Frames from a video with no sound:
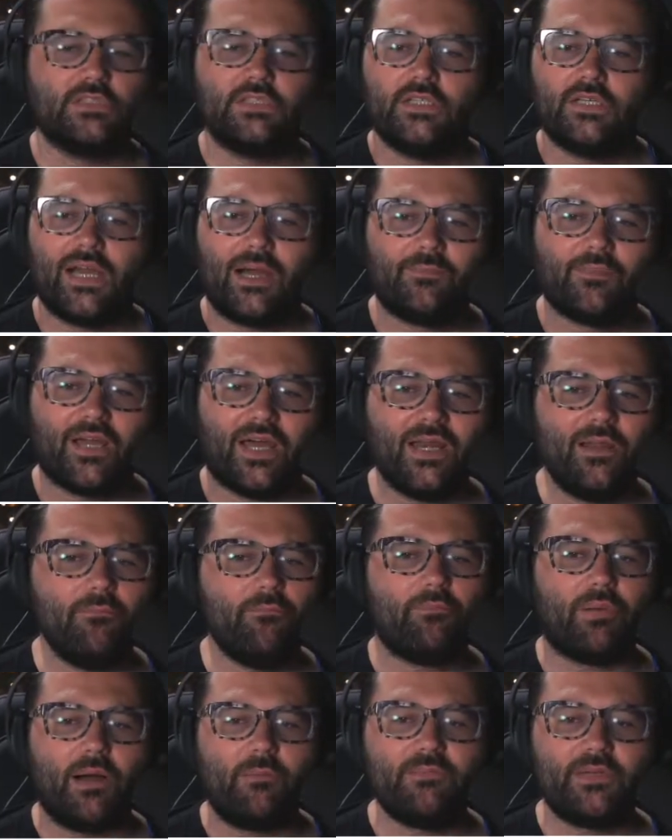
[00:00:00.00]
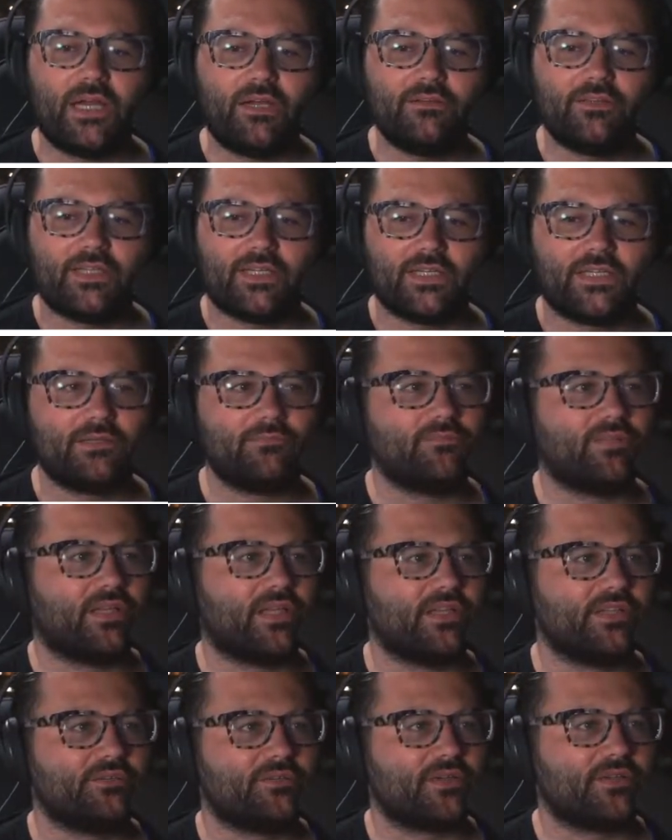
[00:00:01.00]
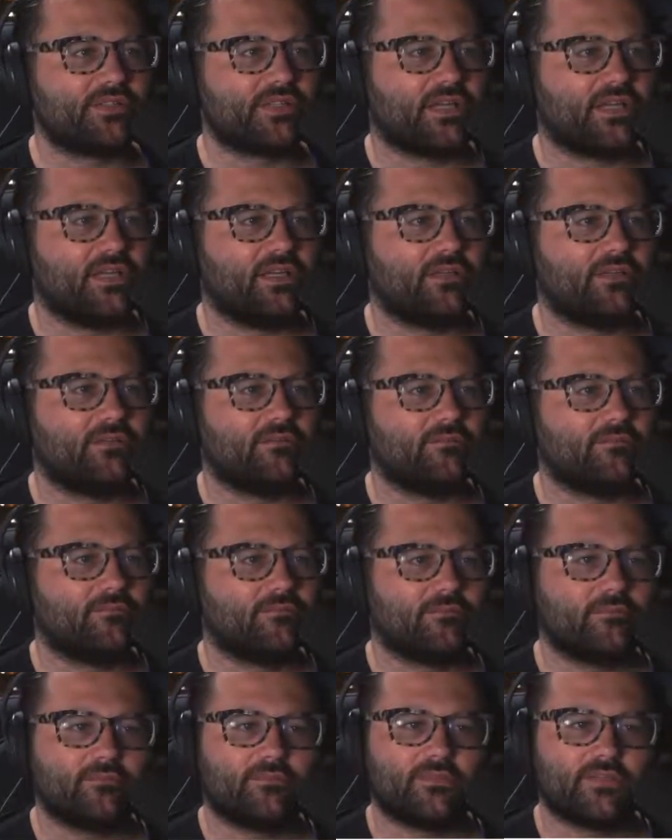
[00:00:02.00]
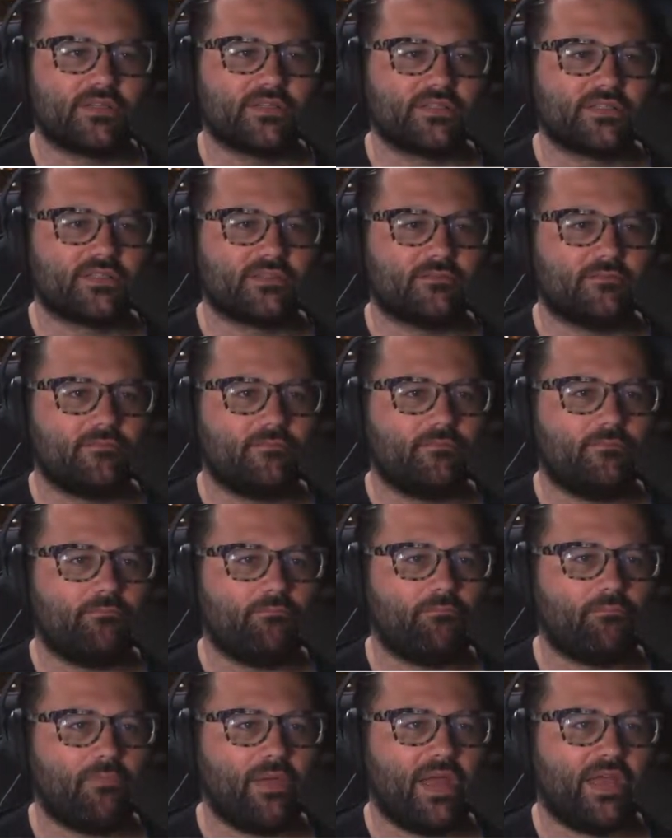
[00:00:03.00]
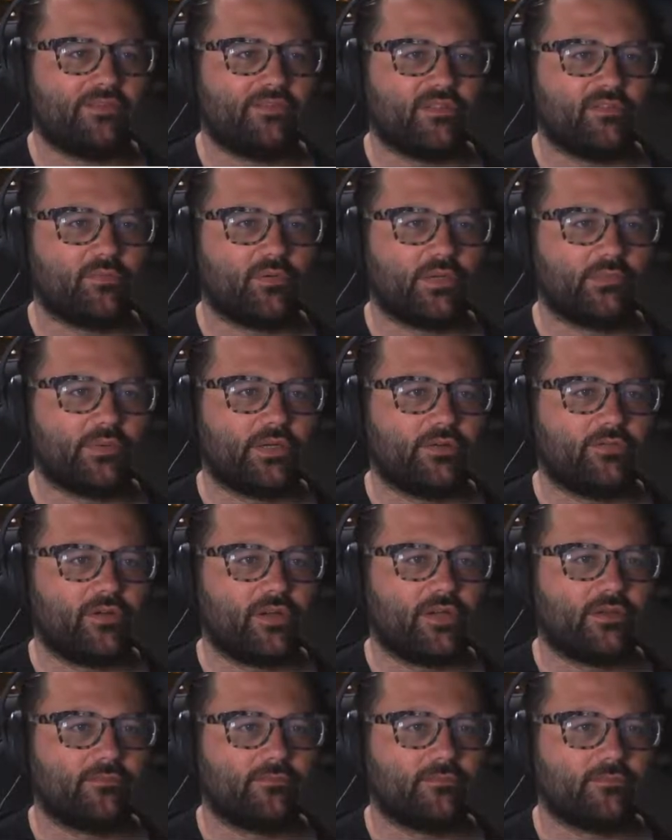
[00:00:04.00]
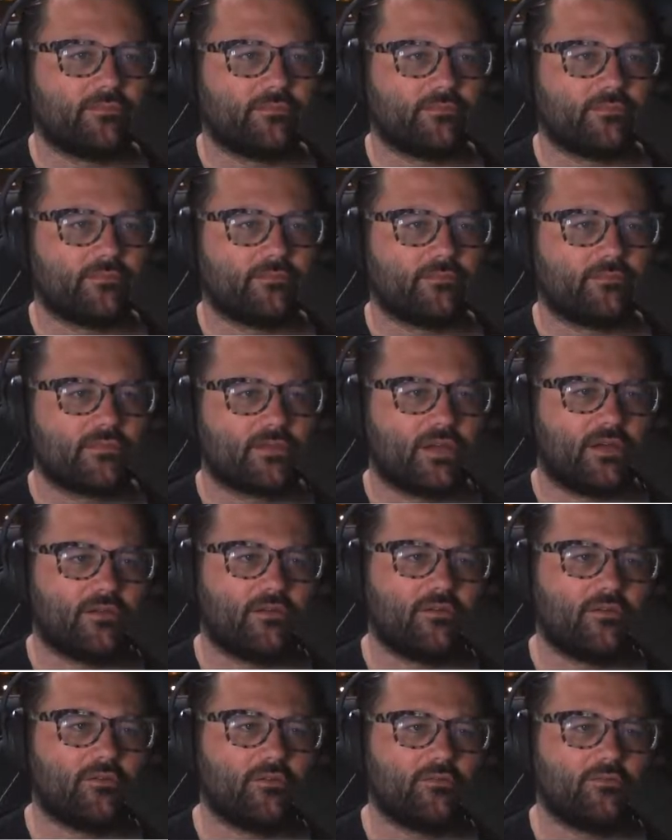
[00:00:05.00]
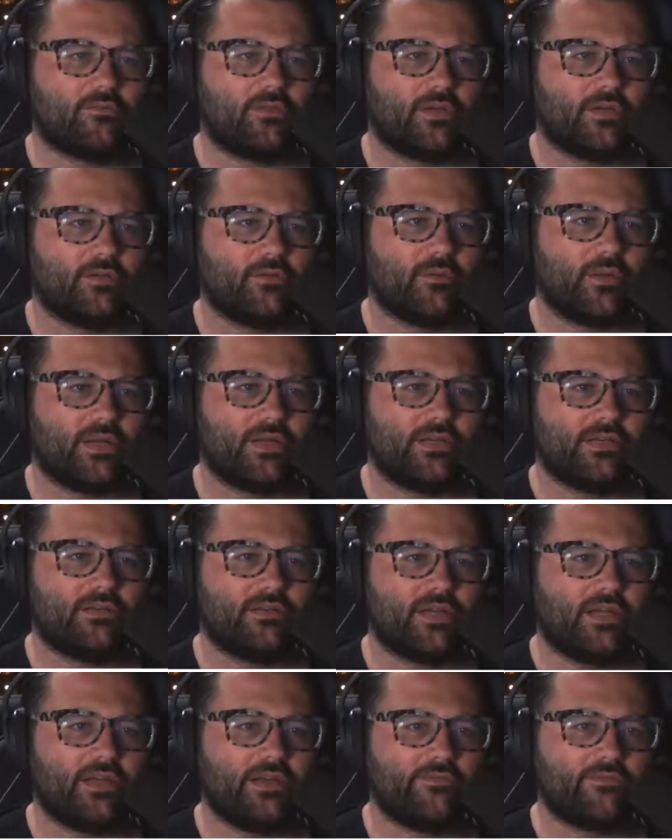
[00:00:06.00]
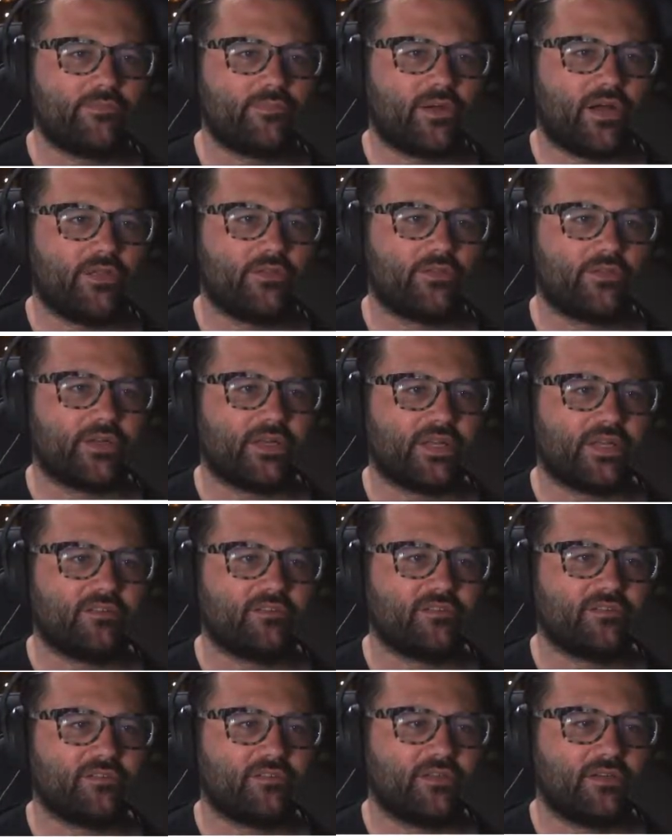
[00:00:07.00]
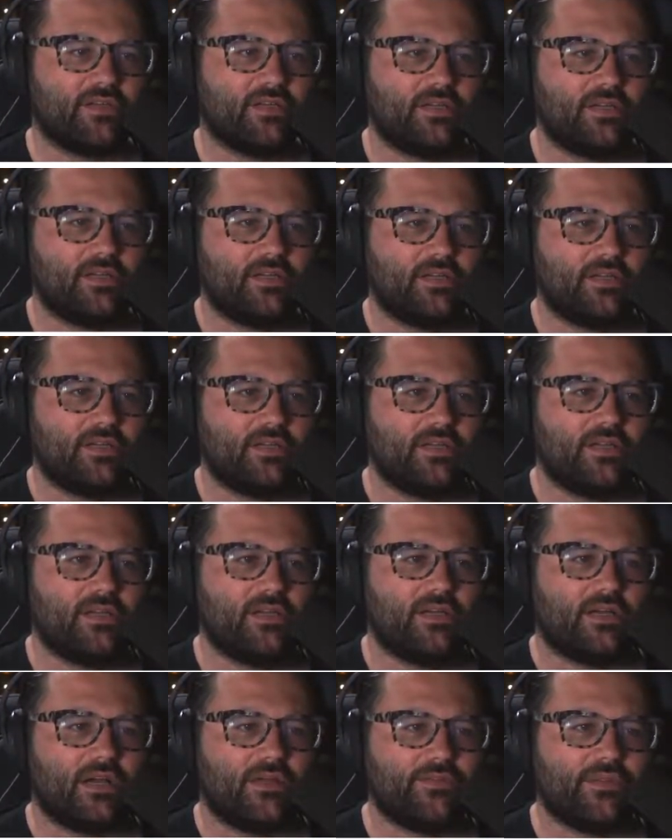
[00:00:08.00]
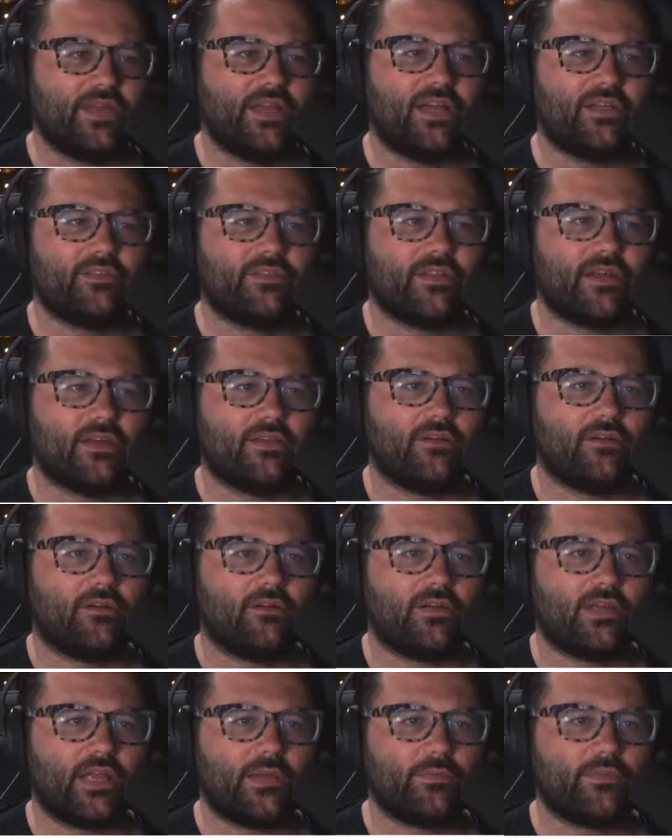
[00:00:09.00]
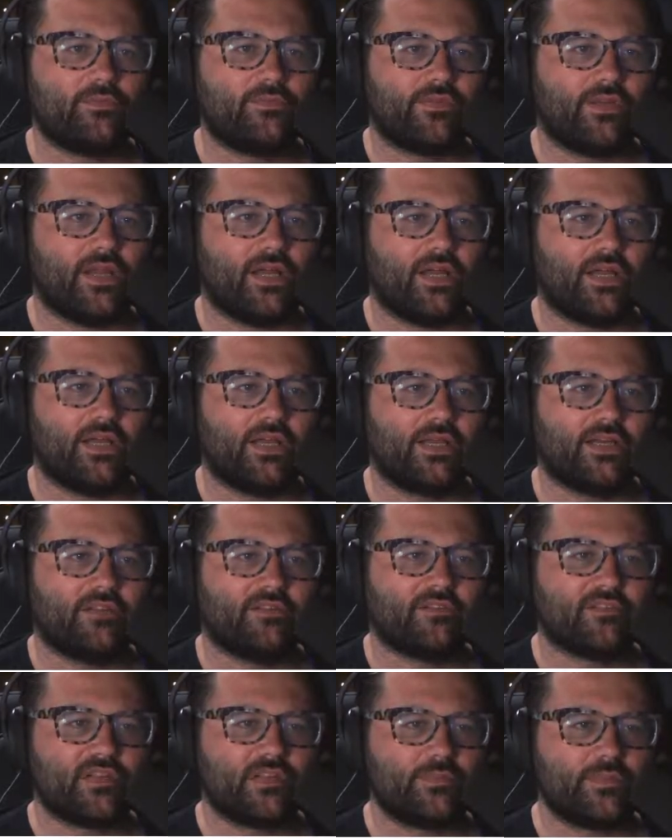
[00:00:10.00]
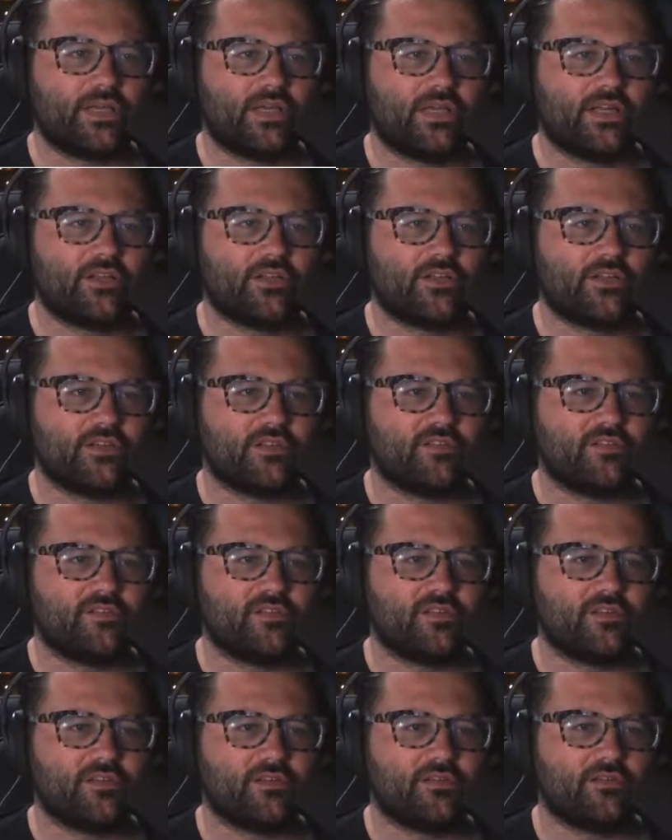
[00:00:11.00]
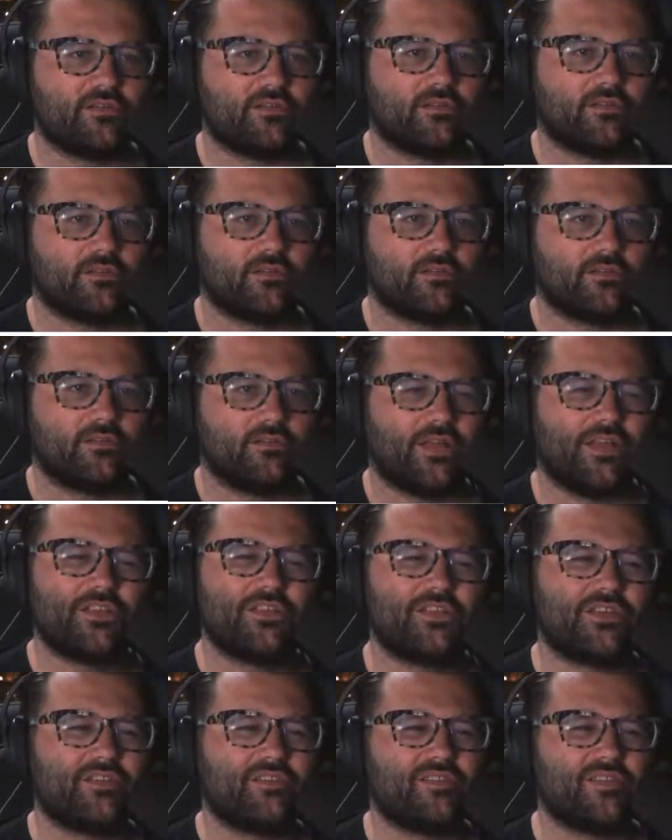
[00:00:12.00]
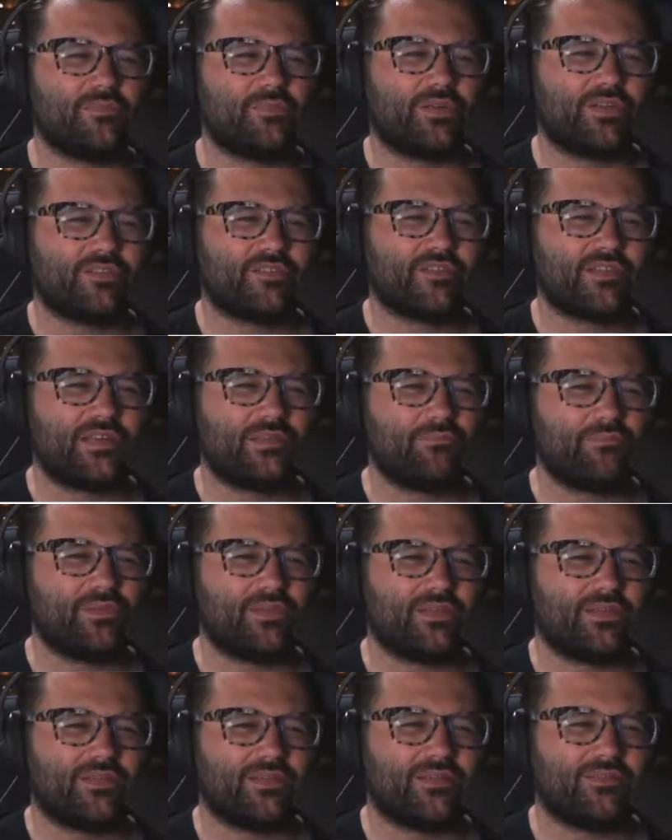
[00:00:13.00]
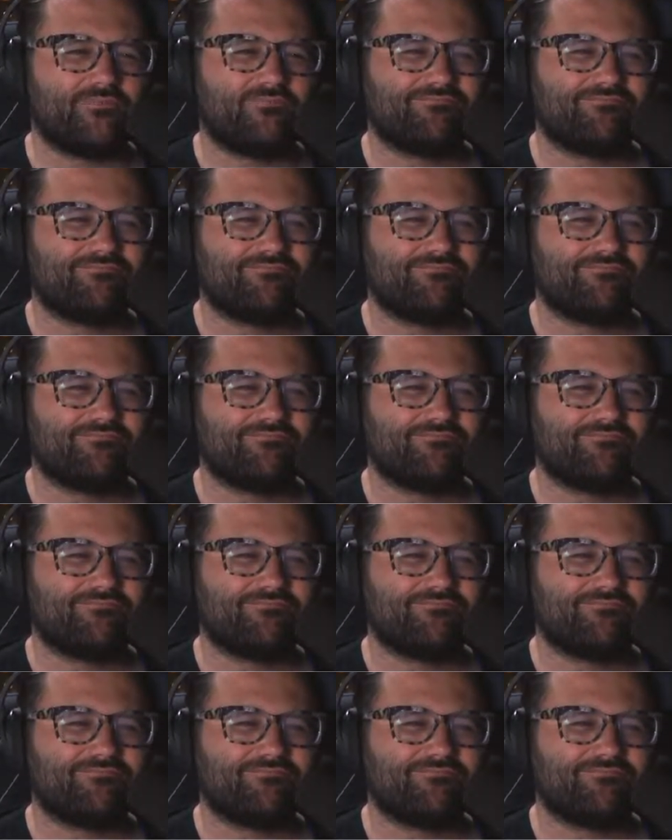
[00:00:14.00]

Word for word: I'm kind of bummed out that I didn't play this when I was a kid. Because, man, this would have been great. I don't know, I never bothered, I guess. I think I thought, oh, a game with flying, it's going to be kind of cheesy. Not cheesy, but it's going to be...